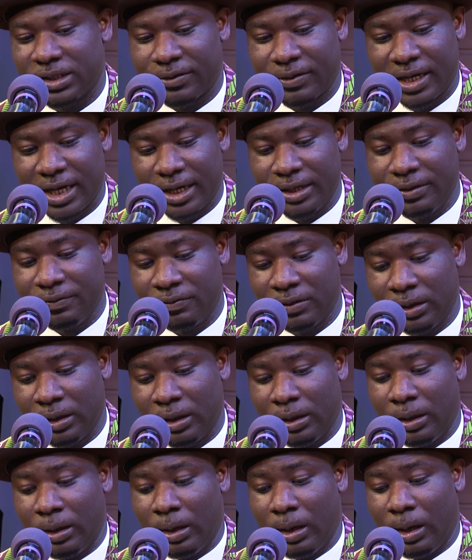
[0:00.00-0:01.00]
have kind
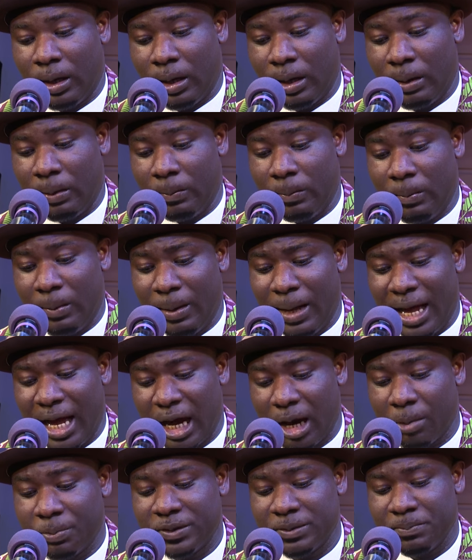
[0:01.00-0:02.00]
of
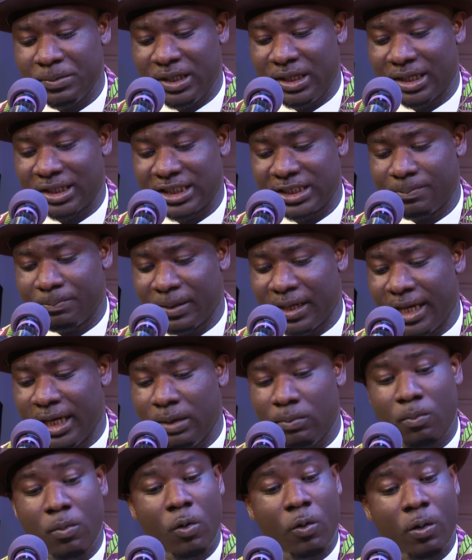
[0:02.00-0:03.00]
helped me
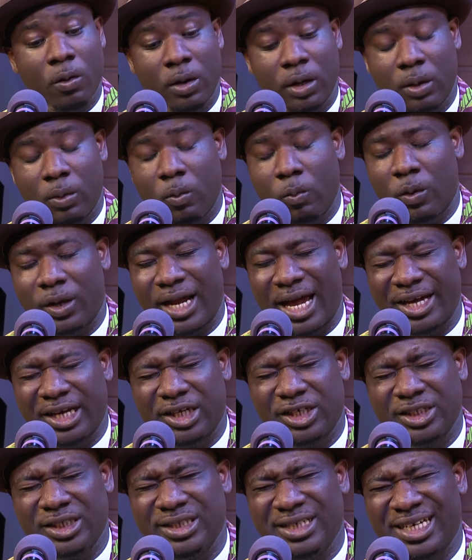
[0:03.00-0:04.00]
explain more what I
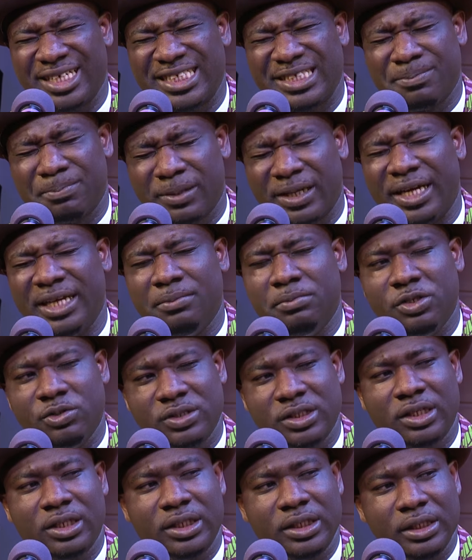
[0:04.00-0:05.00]
couldn't explain
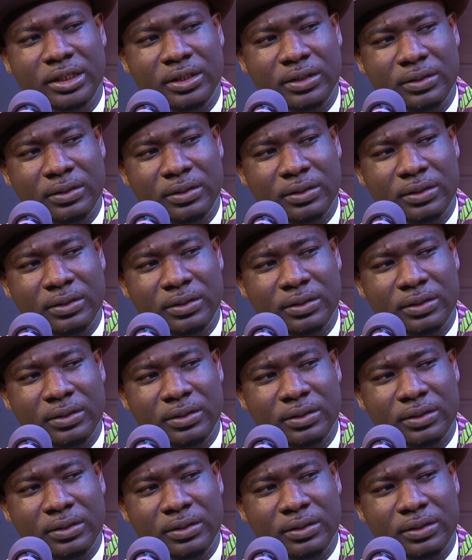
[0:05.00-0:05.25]
musically.